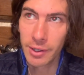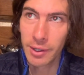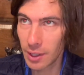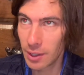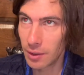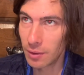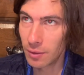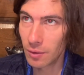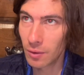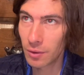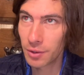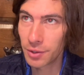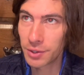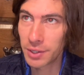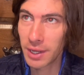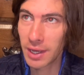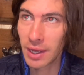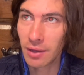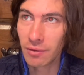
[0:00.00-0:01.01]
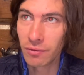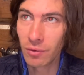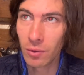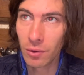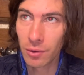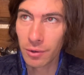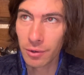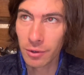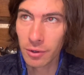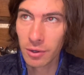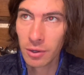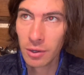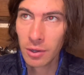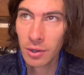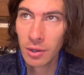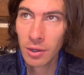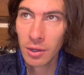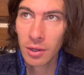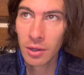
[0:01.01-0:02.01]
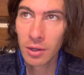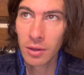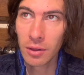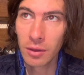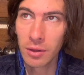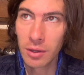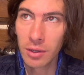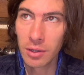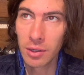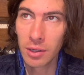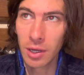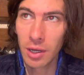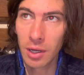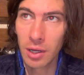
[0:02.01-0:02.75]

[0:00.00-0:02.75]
and in order to have order, the